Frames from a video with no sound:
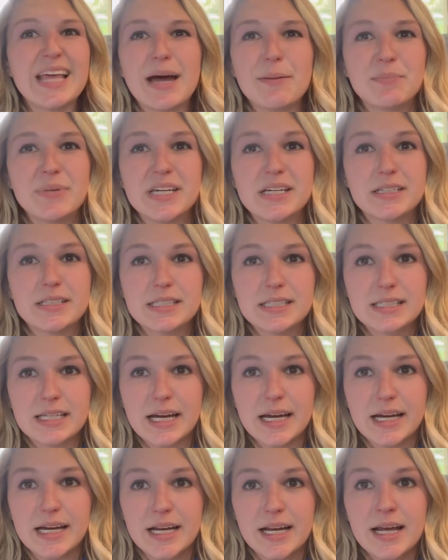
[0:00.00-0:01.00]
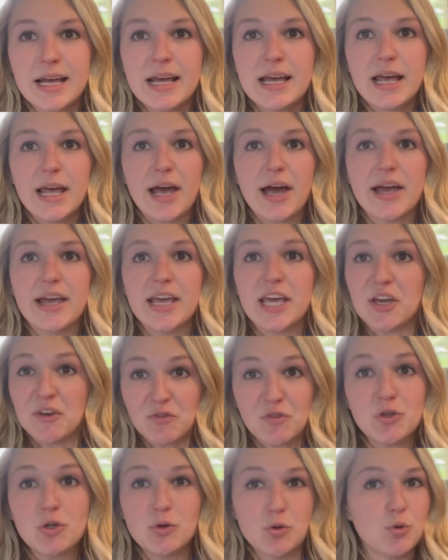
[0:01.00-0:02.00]
that being said,
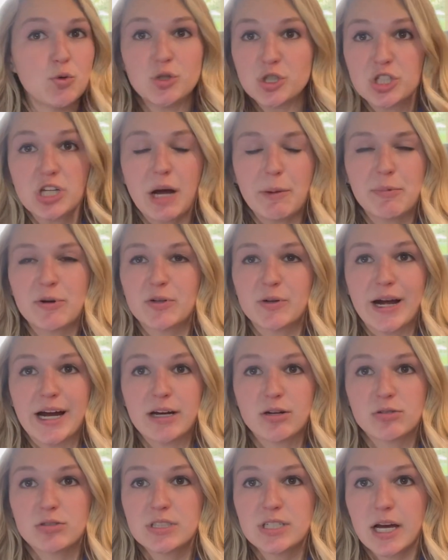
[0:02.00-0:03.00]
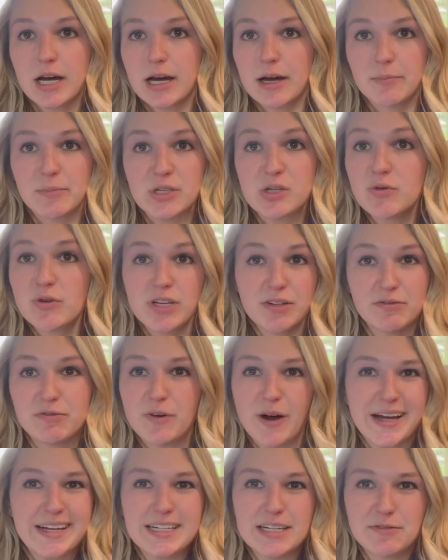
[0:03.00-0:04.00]
if you shop around, you can
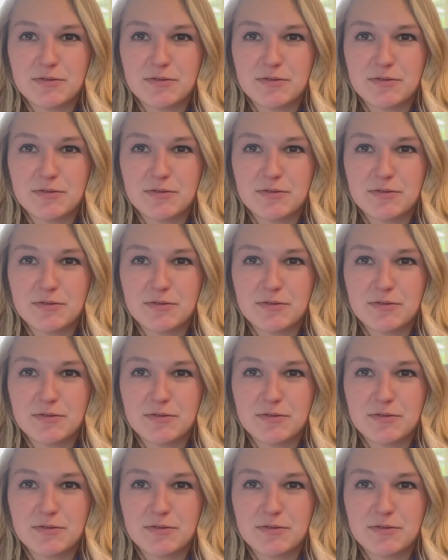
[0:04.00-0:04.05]
find